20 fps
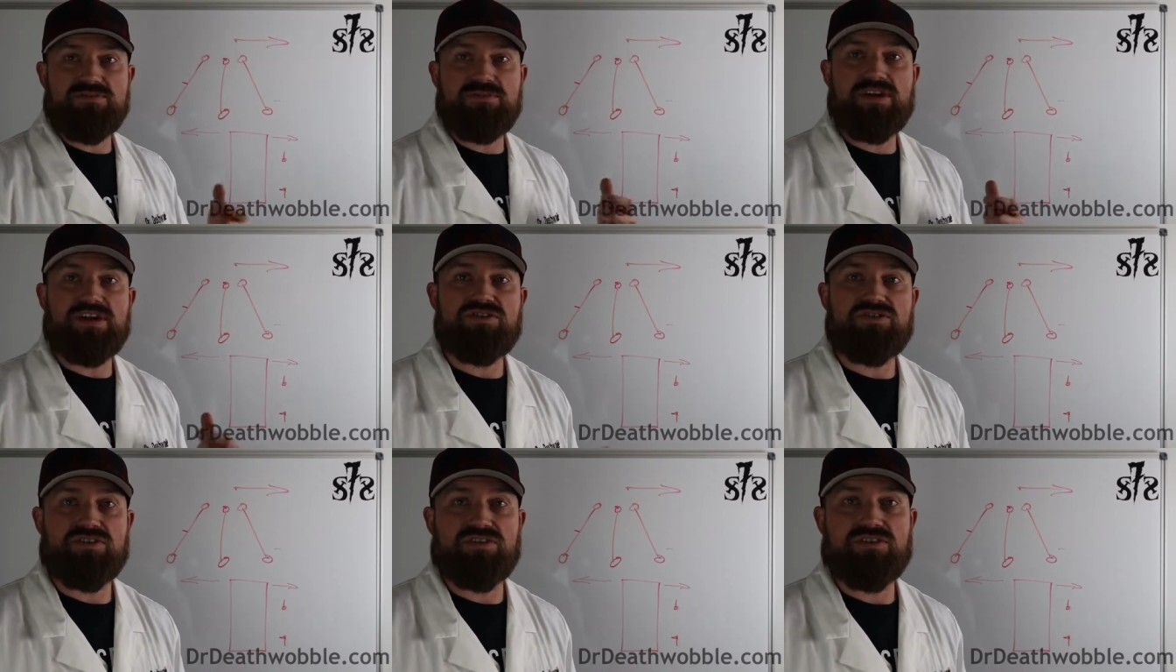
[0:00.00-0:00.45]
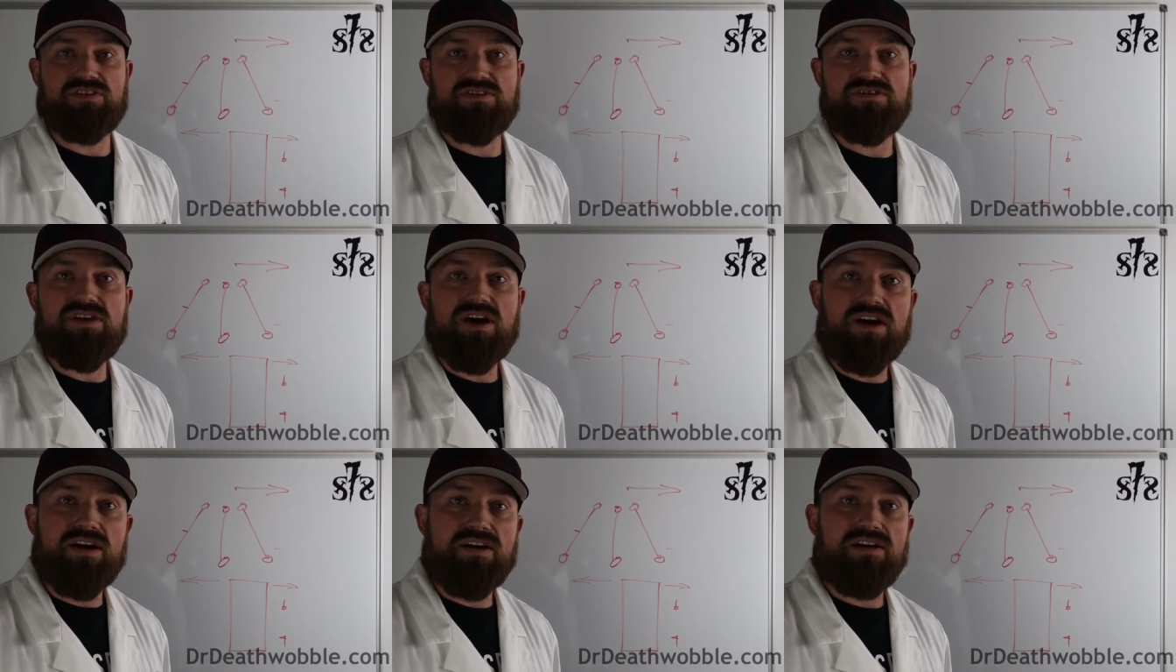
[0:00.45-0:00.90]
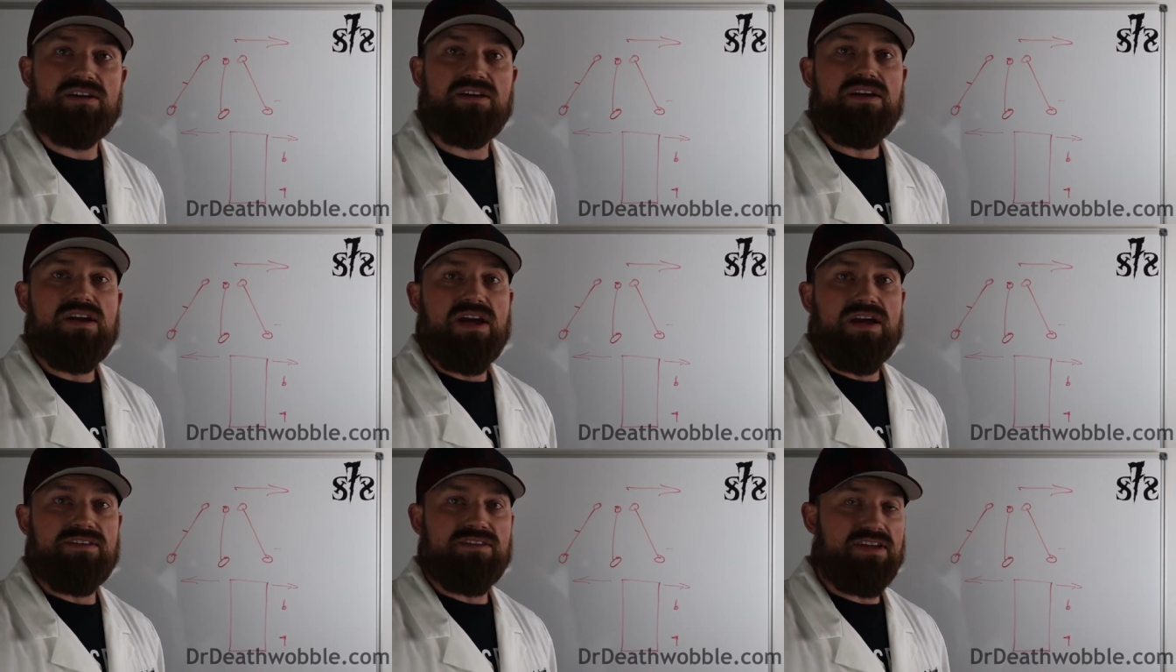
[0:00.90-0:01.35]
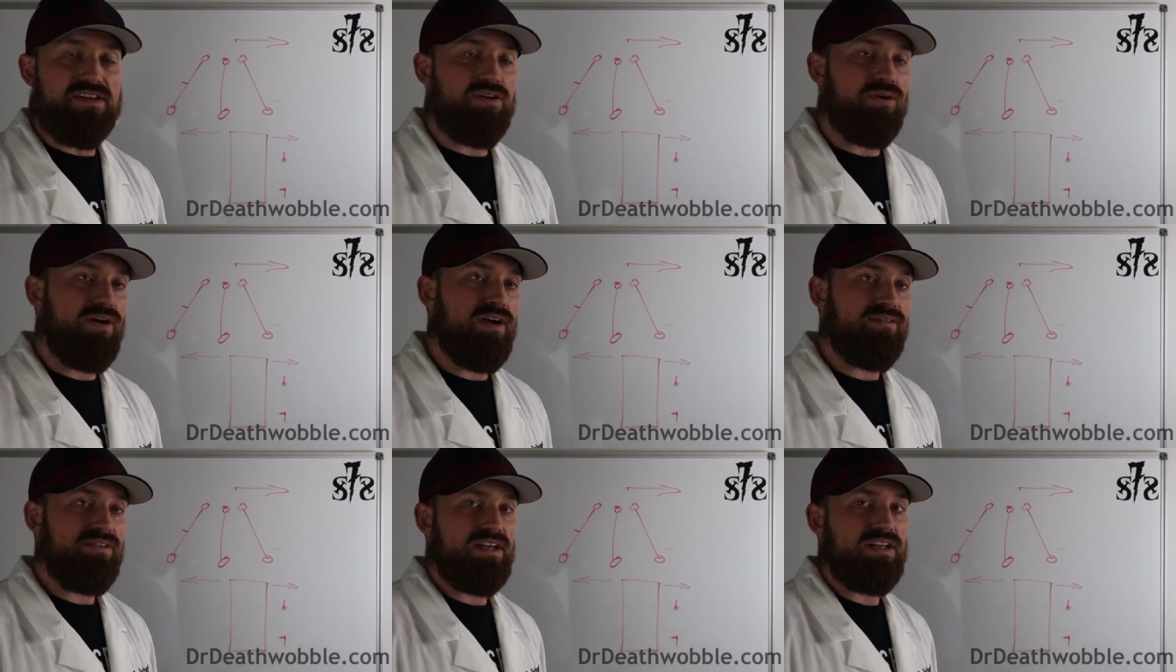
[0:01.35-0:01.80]
make sure they're tight and they
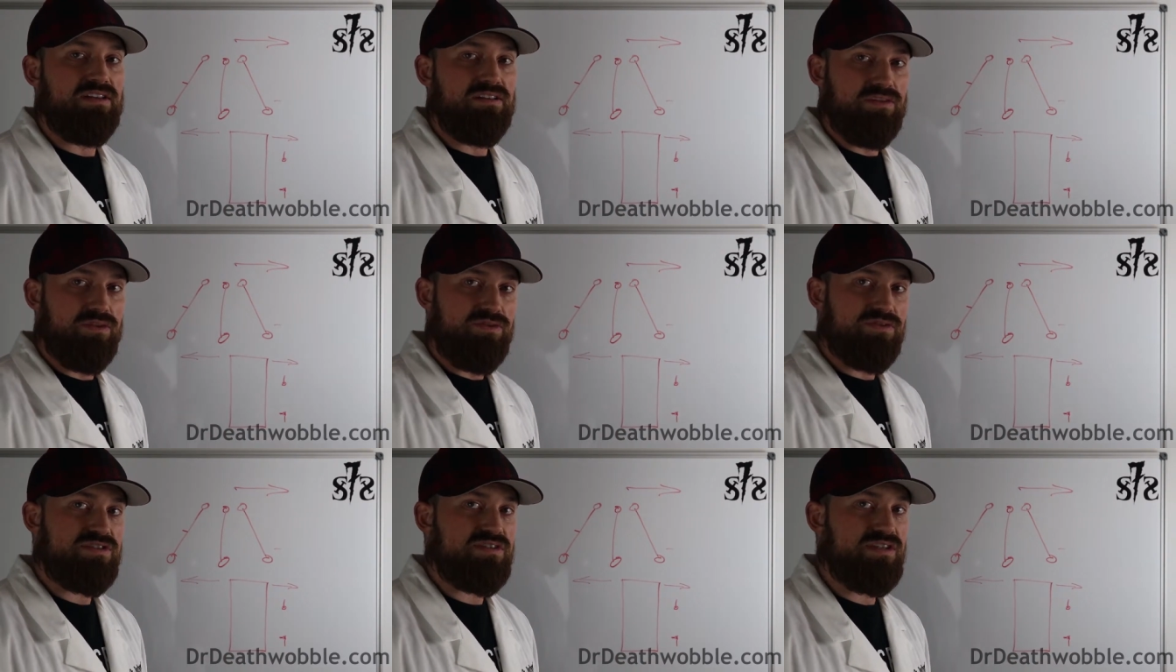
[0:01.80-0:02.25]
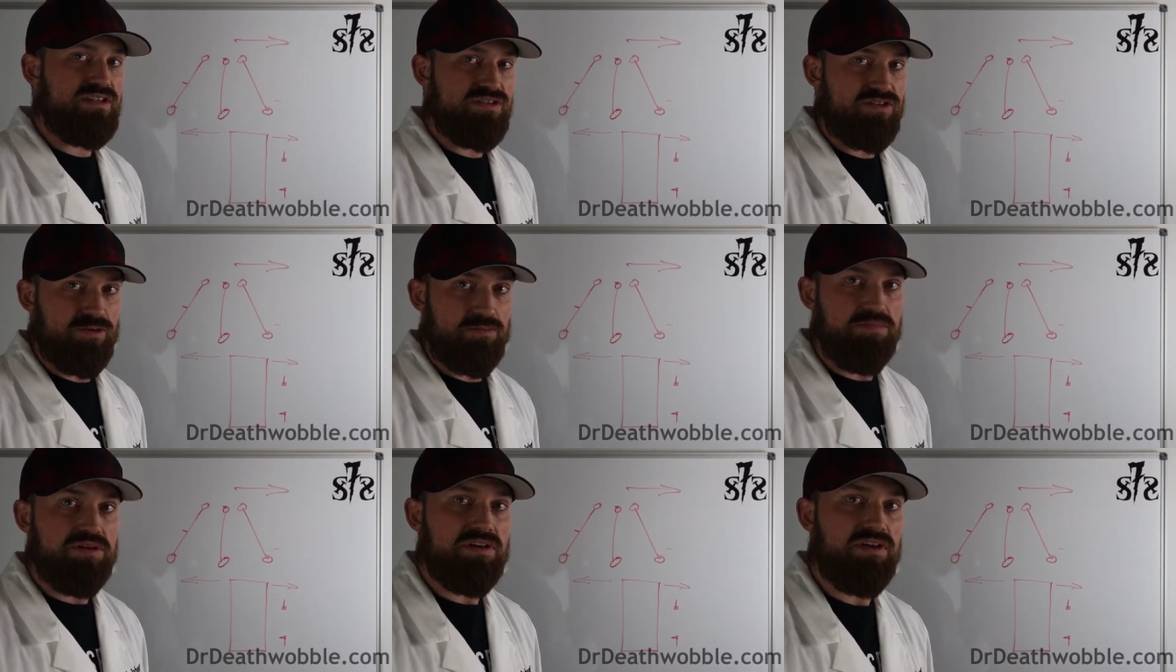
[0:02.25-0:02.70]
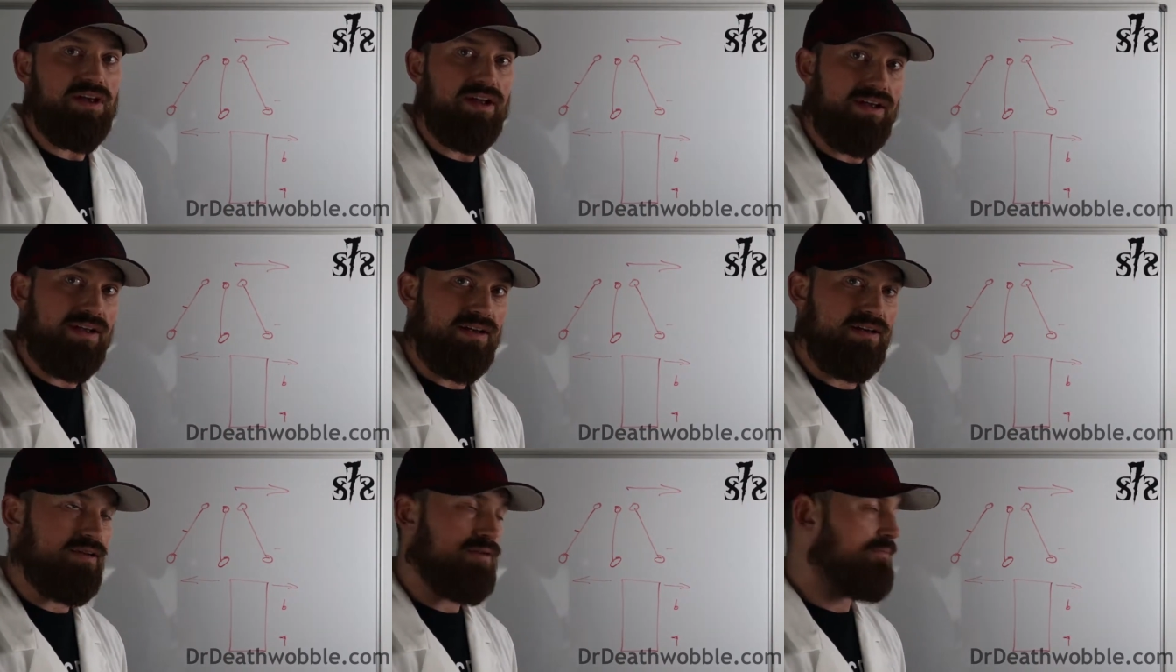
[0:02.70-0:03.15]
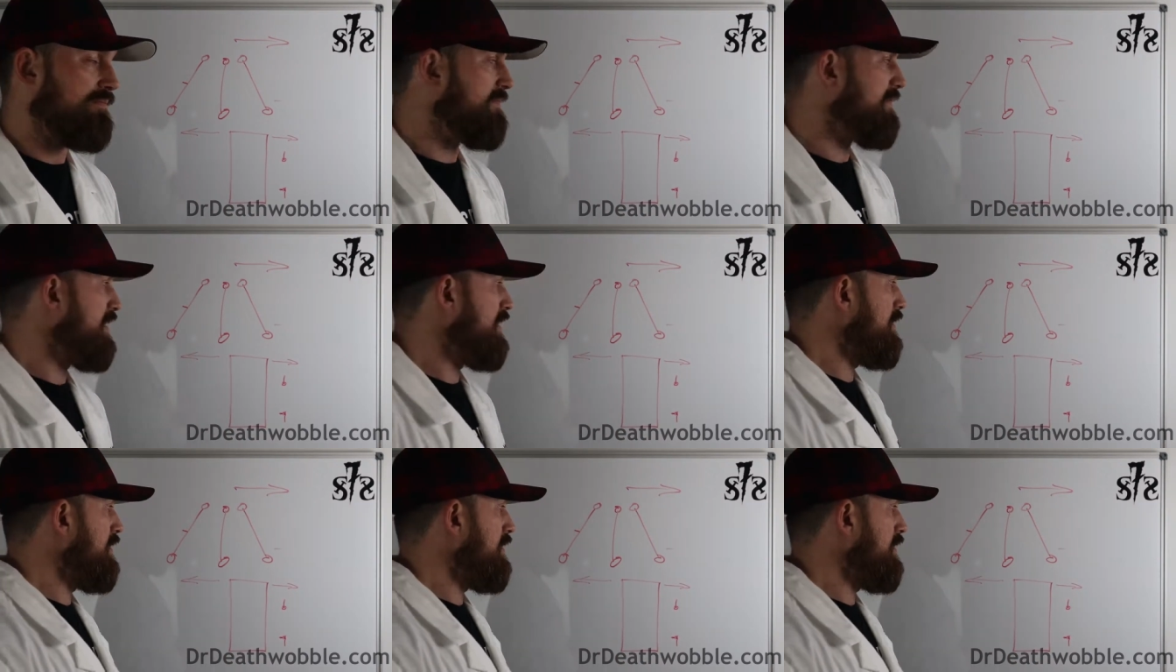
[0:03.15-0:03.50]
don't have any looseness or play in them.